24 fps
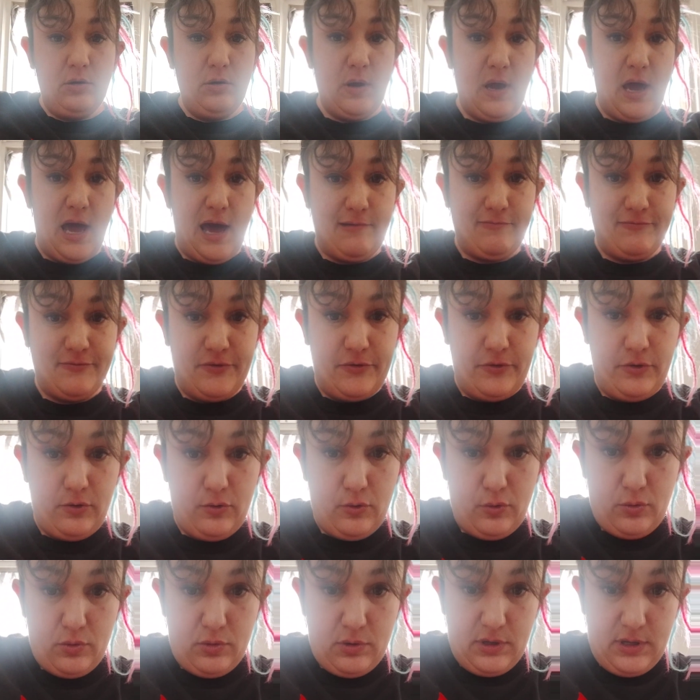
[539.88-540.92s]
You have
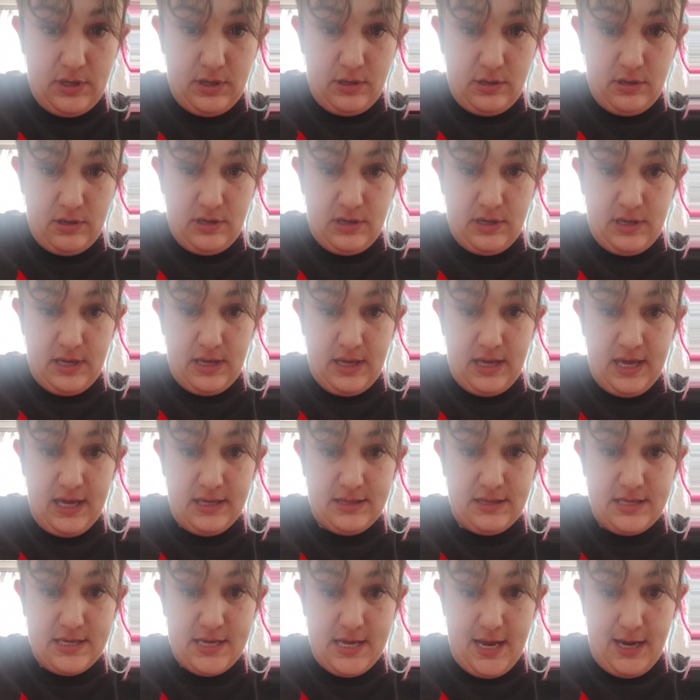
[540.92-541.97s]
to
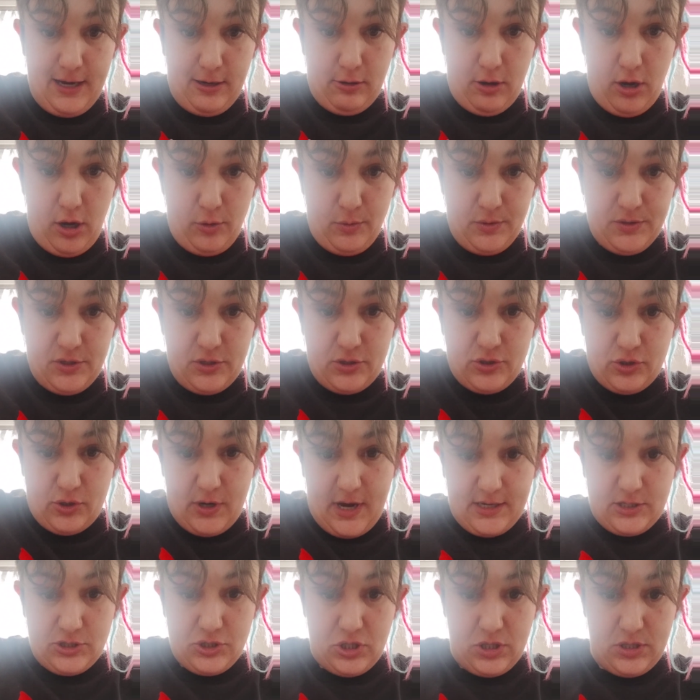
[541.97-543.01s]
hit the arrow in the
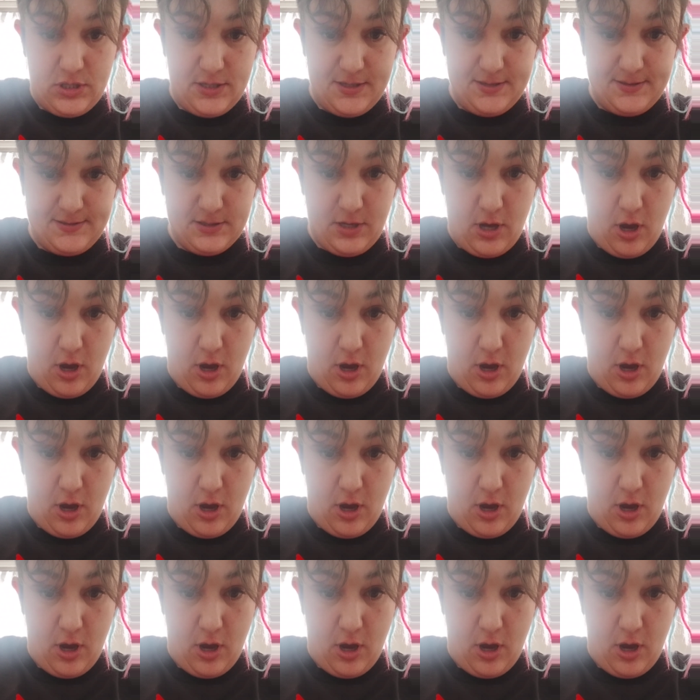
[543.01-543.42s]
direction that it's